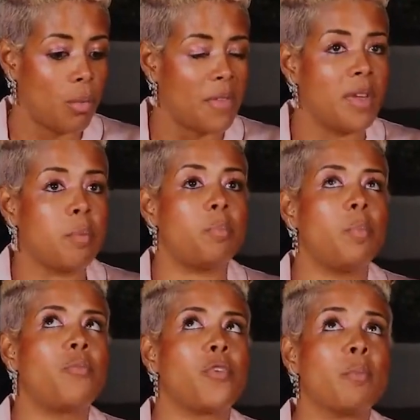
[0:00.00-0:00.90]
I think
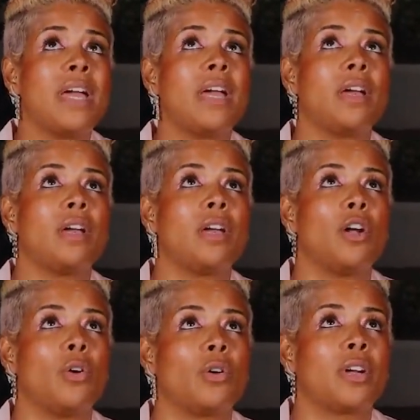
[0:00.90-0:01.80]
for me, you
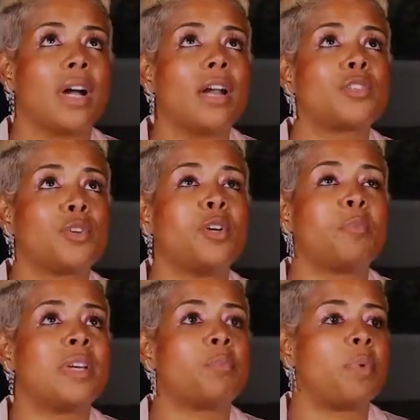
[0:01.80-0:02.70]
know, God is so
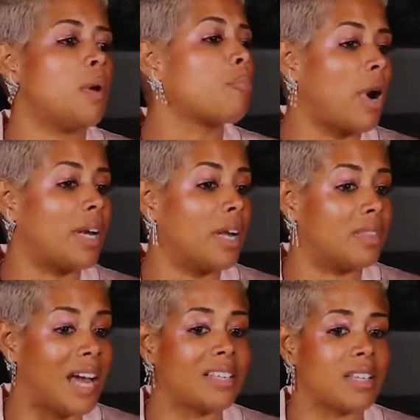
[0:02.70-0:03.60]
good because being
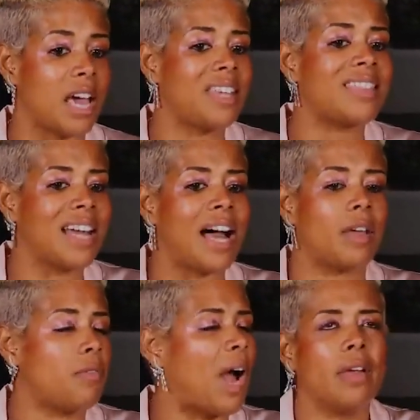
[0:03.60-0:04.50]
pregnant, that's, I think
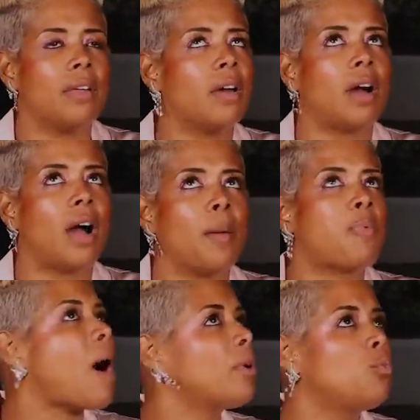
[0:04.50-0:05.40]
that, I, I
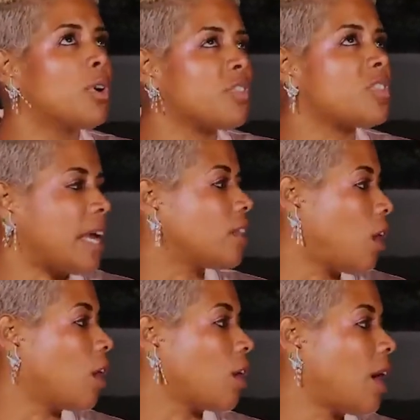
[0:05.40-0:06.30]
probably would have stayed
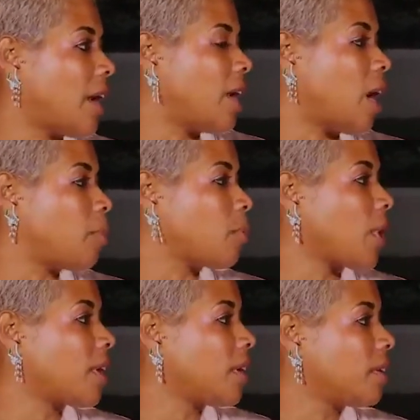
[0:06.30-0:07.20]
longer had I not been
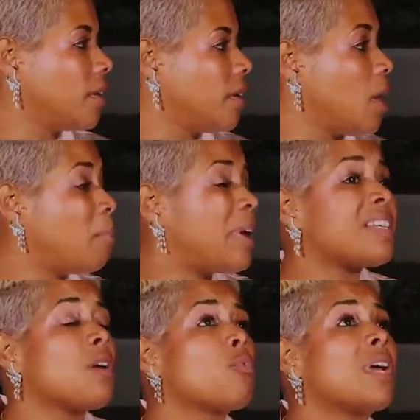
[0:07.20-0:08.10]
pregnant mm-hmm.
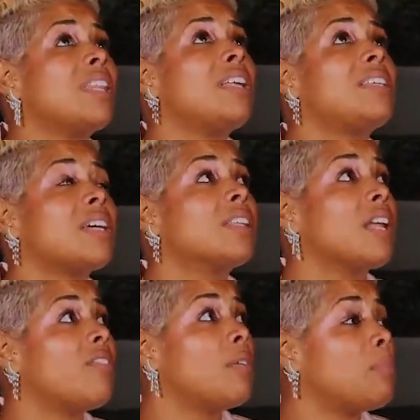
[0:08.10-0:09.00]
because I really did
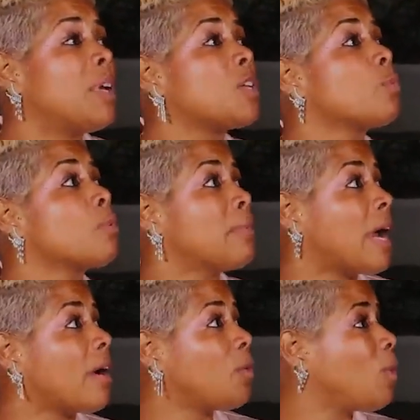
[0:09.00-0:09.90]
love him and because we were
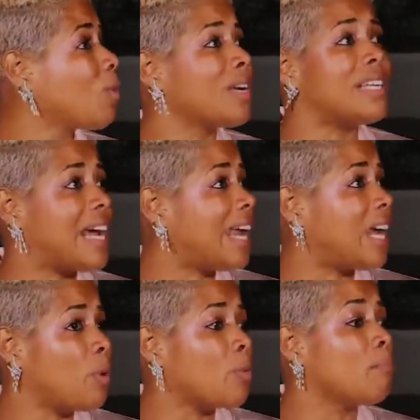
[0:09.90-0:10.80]
married. We weren't
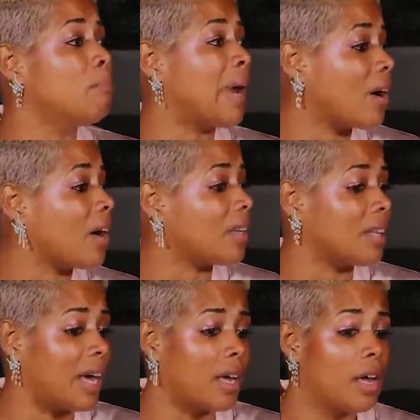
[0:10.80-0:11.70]
dating, we were
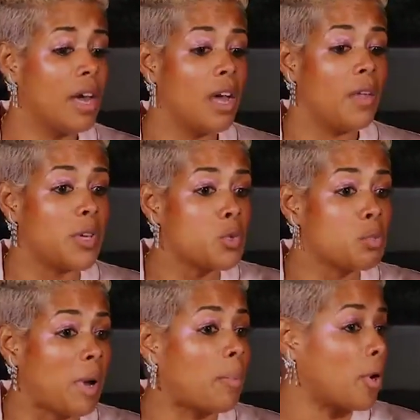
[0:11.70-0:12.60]
married. Like, this was my